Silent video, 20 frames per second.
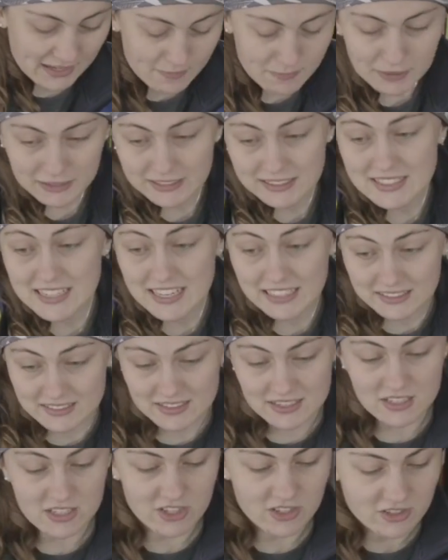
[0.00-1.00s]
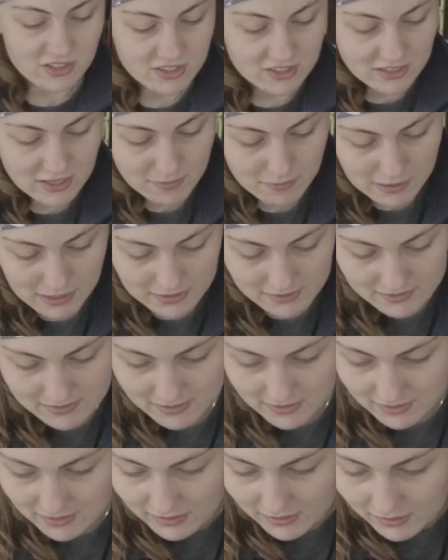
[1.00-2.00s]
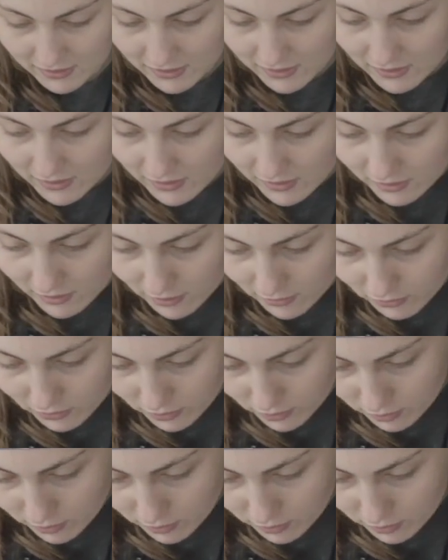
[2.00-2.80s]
big digs into your ski base. Go over the